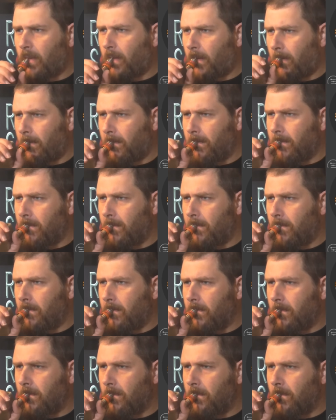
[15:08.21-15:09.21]

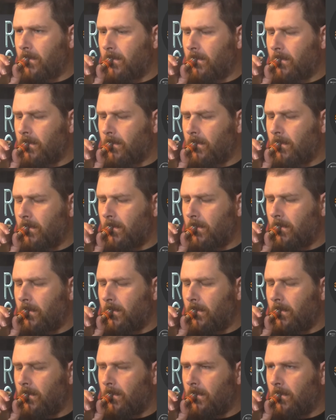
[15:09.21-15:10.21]

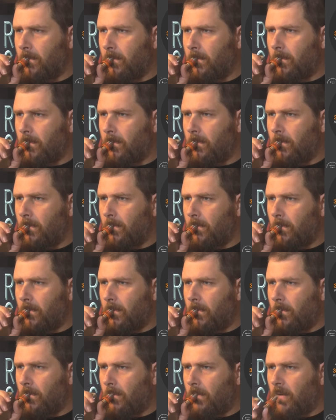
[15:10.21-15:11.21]
No one is speaking in this clip.